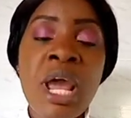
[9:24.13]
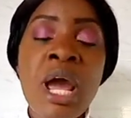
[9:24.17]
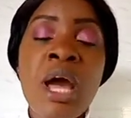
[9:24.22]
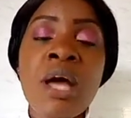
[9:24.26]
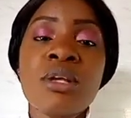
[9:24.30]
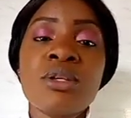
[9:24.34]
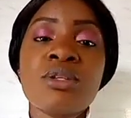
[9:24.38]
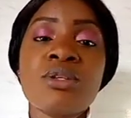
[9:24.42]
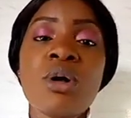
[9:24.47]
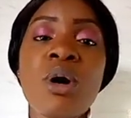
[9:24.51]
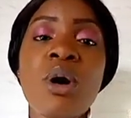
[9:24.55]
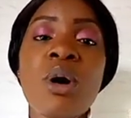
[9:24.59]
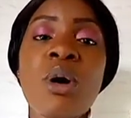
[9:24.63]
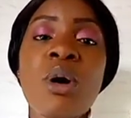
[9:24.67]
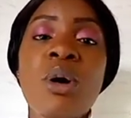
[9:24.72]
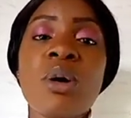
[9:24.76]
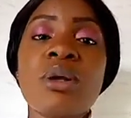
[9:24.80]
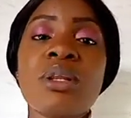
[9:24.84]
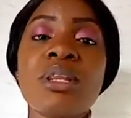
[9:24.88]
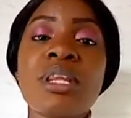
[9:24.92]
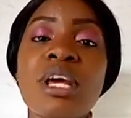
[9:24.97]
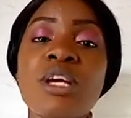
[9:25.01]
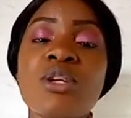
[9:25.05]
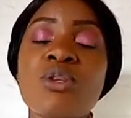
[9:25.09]

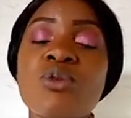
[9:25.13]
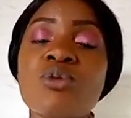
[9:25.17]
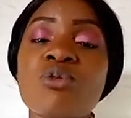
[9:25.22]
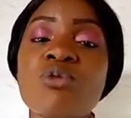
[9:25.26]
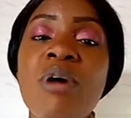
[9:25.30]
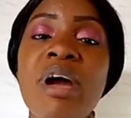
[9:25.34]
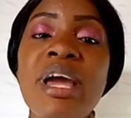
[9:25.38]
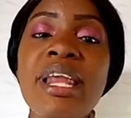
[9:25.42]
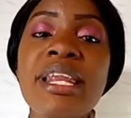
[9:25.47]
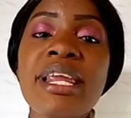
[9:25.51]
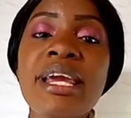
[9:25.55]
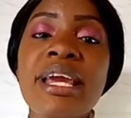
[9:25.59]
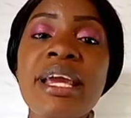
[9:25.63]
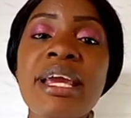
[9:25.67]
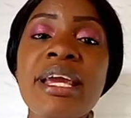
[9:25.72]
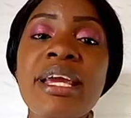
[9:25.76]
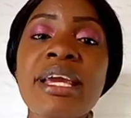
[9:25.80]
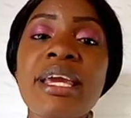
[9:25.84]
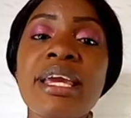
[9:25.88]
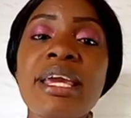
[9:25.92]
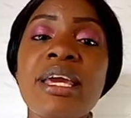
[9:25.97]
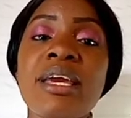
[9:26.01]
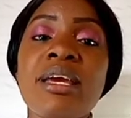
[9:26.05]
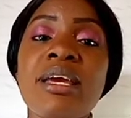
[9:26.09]
So the
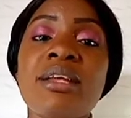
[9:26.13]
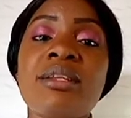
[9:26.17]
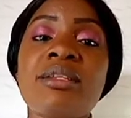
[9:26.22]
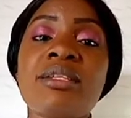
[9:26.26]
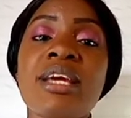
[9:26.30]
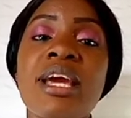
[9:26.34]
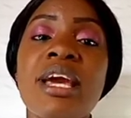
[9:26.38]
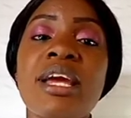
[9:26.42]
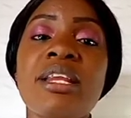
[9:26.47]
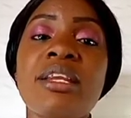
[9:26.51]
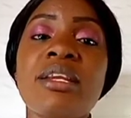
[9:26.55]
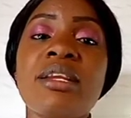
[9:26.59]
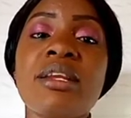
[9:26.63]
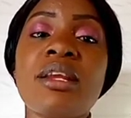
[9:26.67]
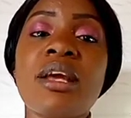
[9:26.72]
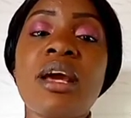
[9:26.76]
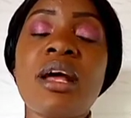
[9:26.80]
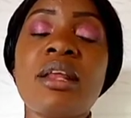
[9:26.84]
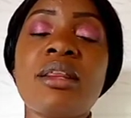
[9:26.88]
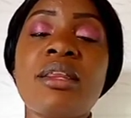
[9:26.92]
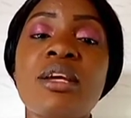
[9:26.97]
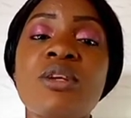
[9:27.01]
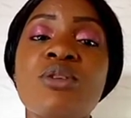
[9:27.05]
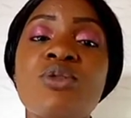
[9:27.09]
swelling,
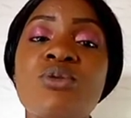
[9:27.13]
the